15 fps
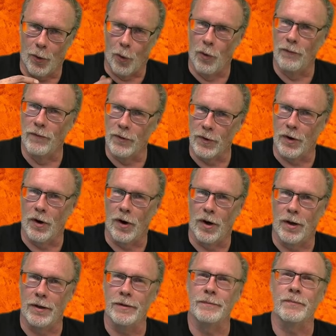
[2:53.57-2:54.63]

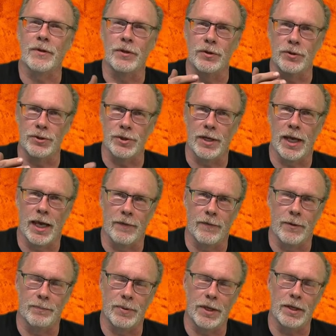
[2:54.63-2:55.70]
overall, you should have
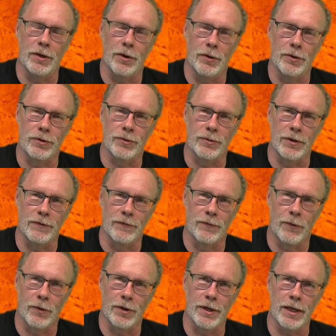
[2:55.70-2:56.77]
a
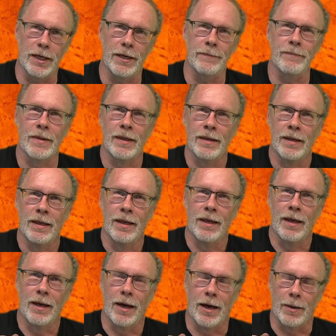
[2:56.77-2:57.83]
PO340,
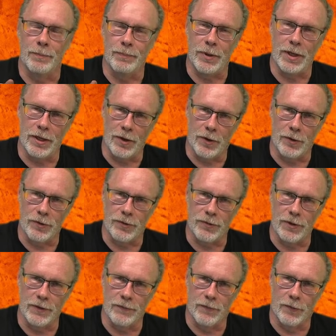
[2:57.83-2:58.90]
a
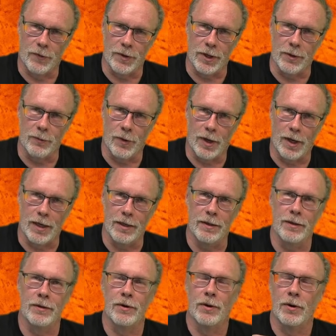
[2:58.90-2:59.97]

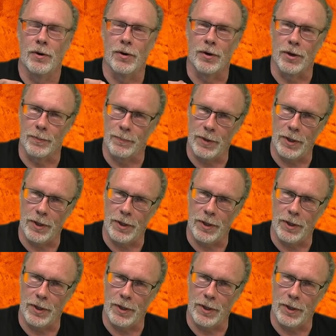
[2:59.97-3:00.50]
PO341, or a